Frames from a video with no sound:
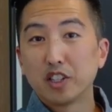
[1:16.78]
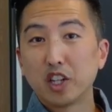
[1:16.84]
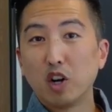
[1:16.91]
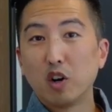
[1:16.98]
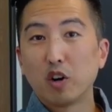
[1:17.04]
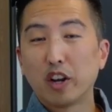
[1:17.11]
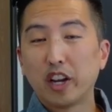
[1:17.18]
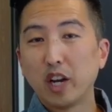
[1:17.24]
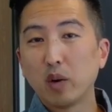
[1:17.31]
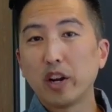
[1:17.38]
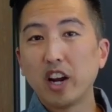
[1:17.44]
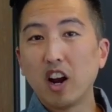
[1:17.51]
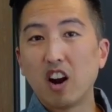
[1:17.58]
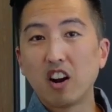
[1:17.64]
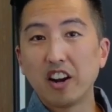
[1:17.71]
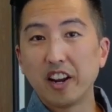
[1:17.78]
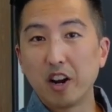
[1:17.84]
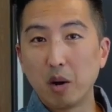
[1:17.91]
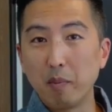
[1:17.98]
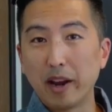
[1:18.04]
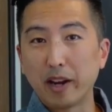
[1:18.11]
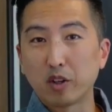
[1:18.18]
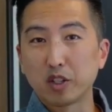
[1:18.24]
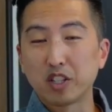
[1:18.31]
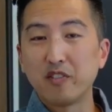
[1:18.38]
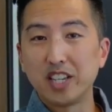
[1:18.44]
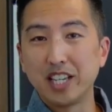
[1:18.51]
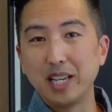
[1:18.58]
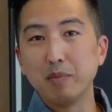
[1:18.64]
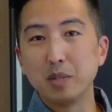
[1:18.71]
so here we are in our
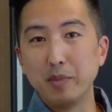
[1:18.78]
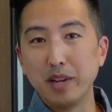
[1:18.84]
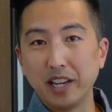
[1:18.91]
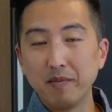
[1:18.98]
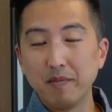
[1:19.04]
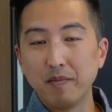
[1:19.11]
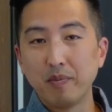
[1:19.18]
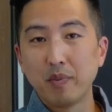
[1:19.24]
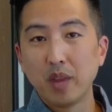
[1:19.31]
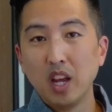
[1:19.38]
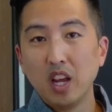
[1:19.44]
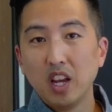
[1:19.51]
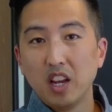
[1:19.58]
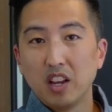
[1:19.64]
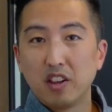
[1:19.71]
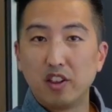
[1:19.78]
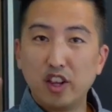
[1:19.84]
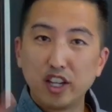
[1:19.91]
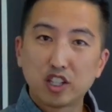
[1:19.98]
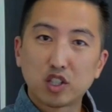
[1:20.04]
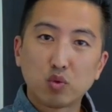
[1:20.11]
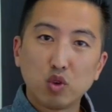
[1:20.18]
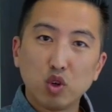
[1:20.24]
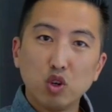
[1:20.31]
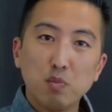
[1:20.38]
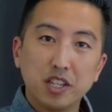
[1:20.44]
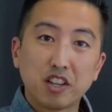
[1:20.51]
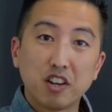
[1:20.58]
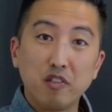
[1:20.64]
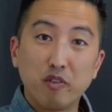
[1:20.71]
Microsoft Teams meeting. This room
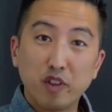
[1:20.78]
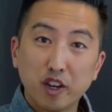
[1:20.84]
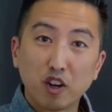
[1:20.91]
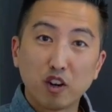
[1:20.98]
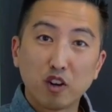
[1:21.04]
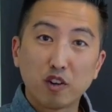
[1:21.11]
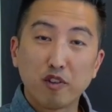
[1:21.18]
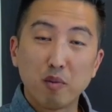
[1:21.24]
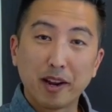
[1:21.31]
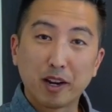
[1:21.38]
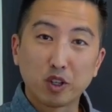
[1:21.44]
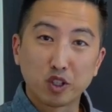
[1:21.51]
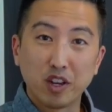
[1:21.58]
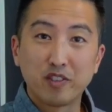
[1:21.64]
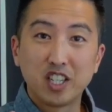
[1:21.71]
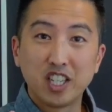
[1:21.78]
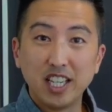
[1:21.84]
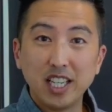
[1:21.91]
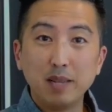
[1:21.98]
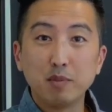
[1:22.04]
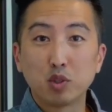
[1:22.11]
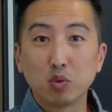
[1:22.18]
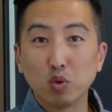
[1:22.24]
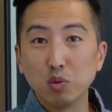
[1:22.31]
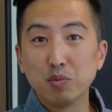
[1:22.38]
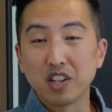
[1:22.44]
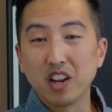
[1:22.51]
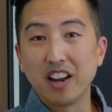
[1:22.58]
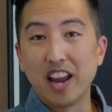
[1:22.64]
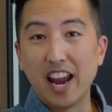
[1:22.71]
is configured for Microsoft Teams
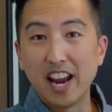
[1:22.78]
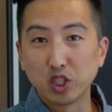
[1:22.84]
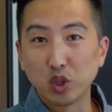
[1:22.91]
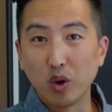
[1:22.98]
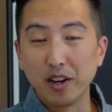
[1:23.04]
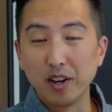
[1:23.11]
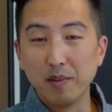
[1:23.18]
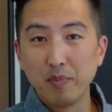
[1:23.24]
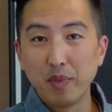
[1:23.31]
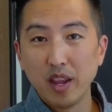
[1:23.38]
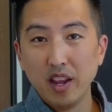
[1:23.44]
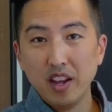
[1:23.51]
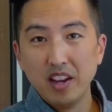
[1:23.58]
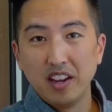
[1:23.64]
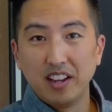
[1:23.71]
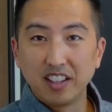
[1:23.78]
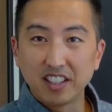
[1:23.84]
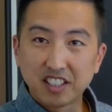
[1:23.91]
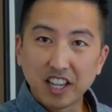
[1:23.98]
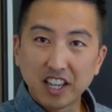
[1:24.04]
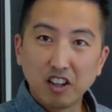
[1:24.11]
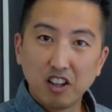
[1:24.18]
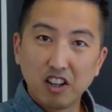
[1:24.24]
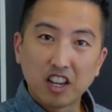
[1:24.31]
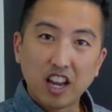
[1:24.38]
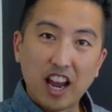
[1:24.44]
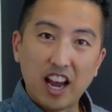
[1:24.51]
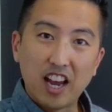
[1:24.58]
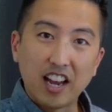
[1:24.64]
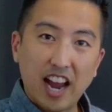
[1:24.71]
rooms on Android. And let's take a look
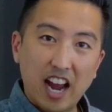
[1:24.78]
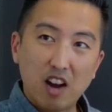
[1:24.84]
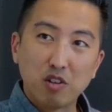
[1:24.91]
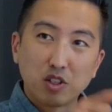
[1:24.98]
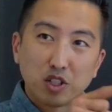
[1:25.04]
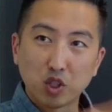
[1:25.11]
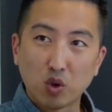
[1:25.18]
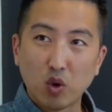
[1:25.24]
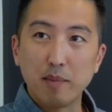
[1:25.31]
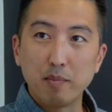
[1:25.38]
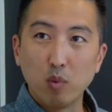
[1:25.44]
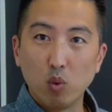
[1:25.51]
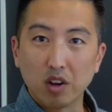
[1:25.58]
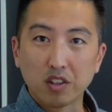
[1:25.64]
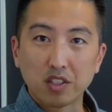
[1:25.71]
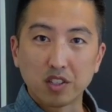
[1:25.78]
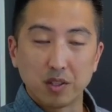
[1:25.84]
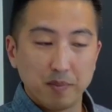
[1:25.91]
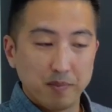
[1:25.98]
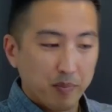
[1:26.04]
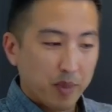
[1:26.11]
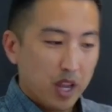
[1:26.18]
at how Scribe works.